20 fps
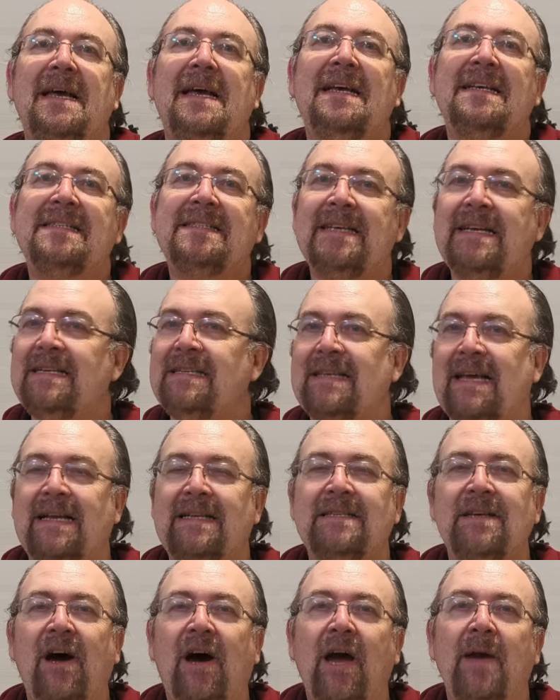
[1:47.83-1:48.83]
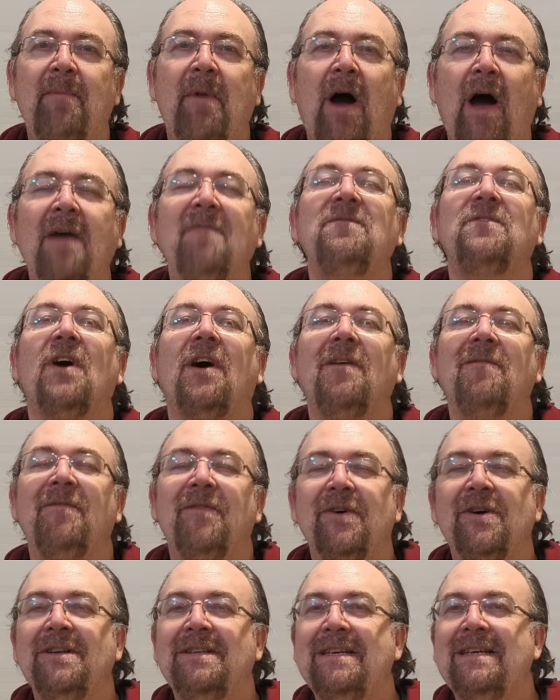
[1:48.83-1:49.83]
Since that time, I've
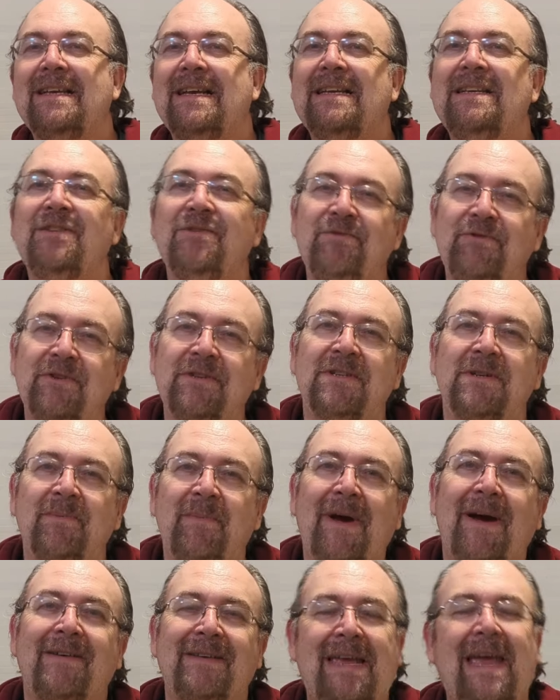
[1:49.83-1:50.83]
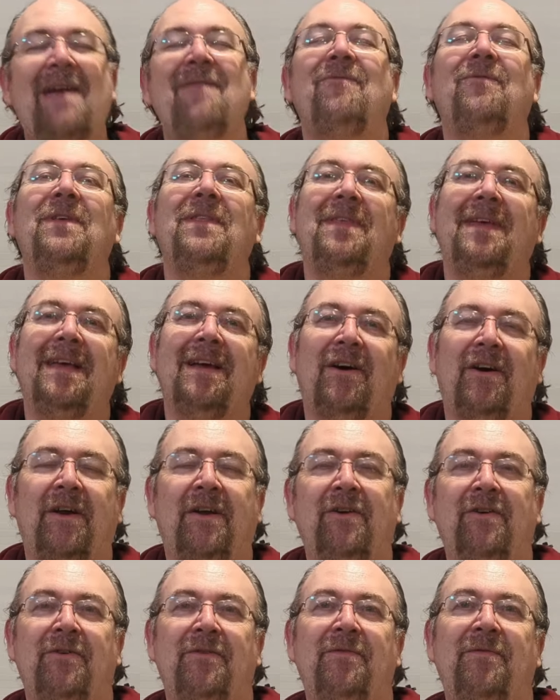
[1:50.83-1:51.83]
diverted into just about everything I
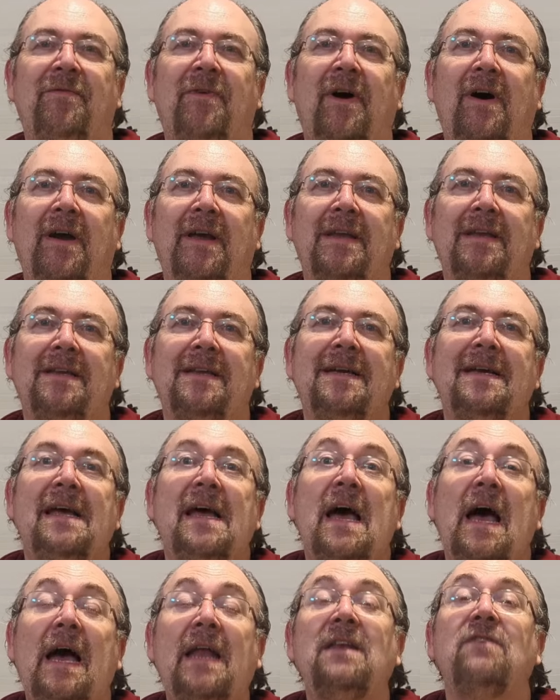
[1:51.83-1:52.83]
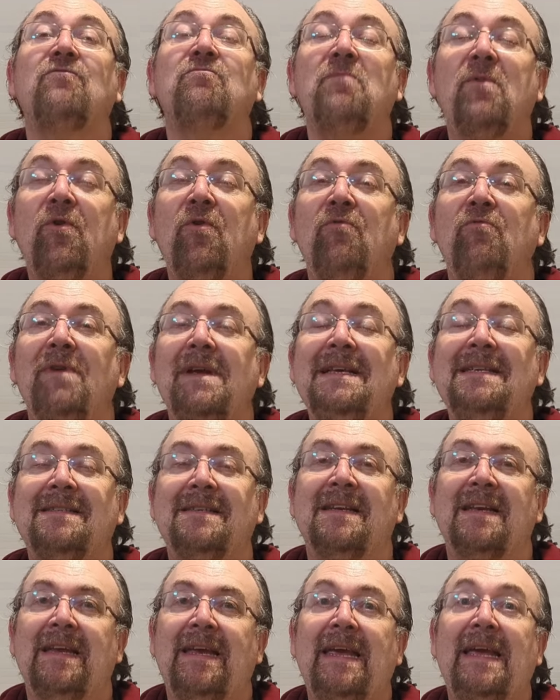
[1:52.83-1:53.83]
could find, and more
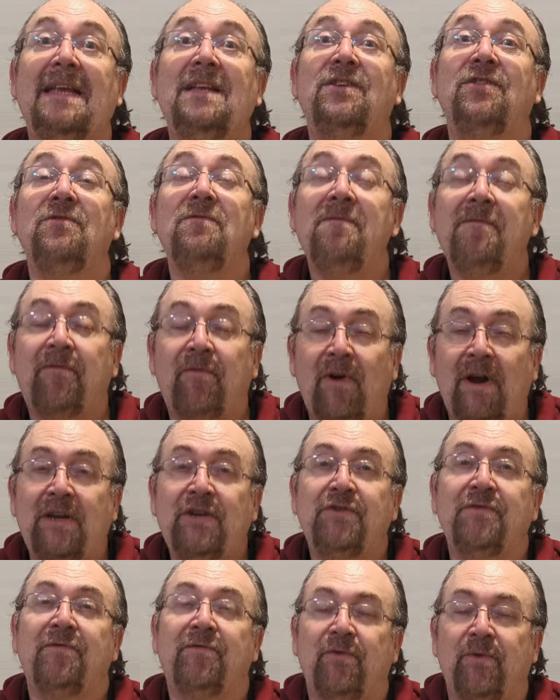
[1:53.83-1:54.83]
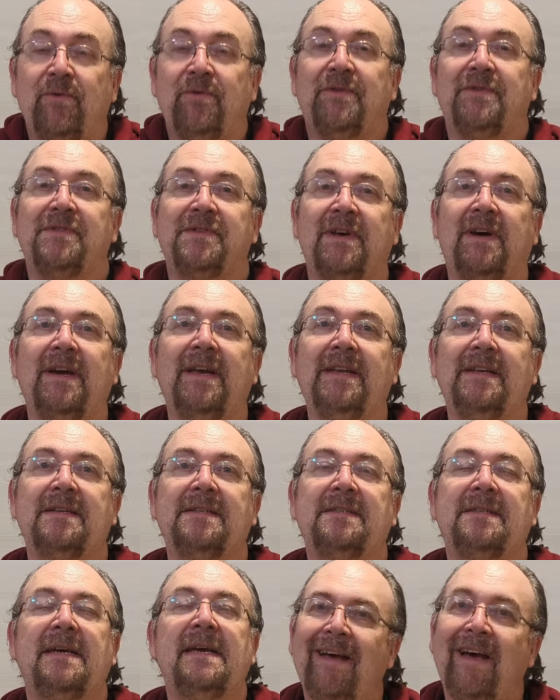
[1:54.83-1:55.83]
recently into fresh fruit
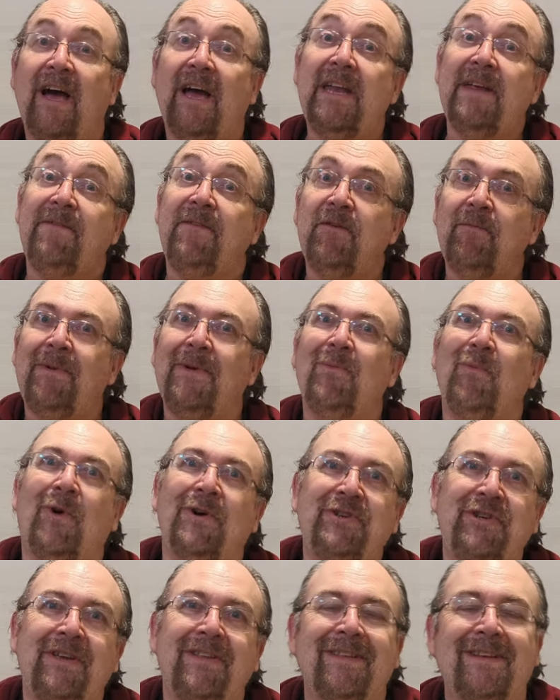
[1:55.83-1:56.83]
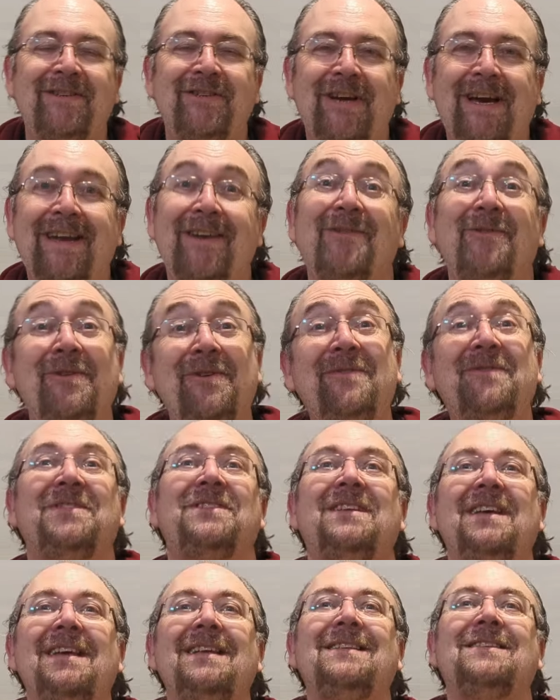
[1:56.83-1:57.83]
ciders. And if you've been watching the channel, you've
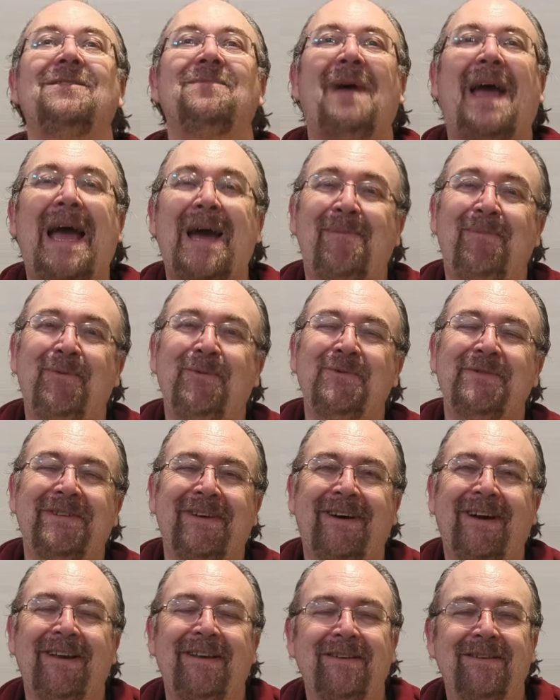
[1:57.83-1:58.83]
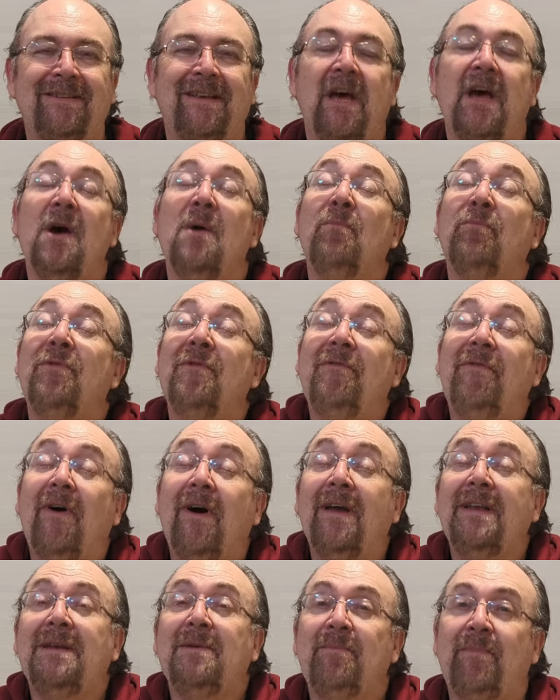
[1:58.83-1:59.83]
seen some apple ciders
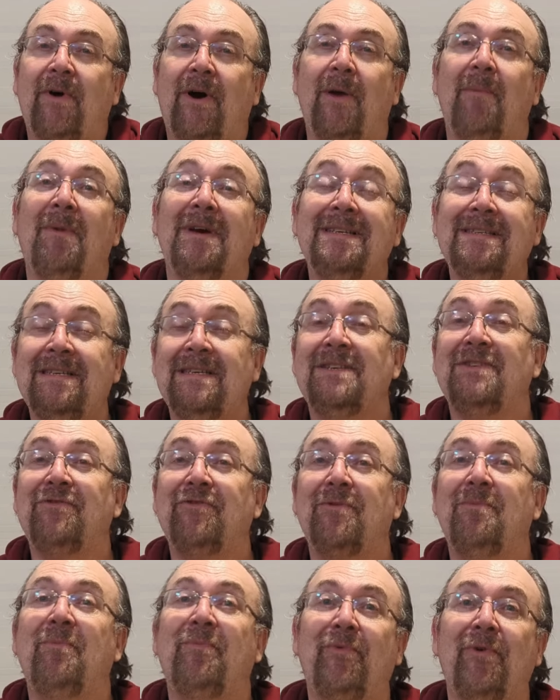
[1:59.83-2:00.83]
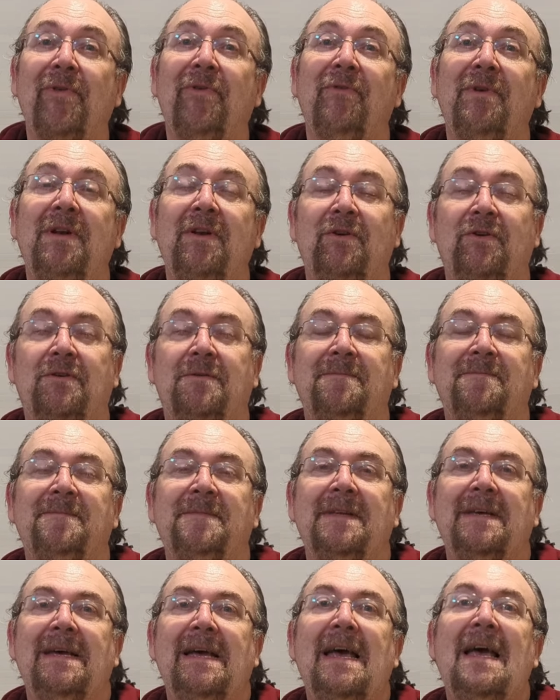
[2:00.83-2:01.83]
provided by my sister and brother-in-law.
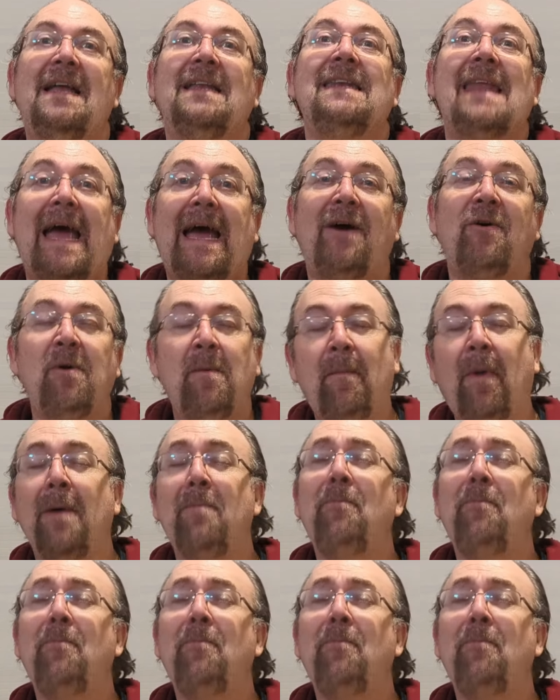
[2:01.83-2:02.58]
Now, my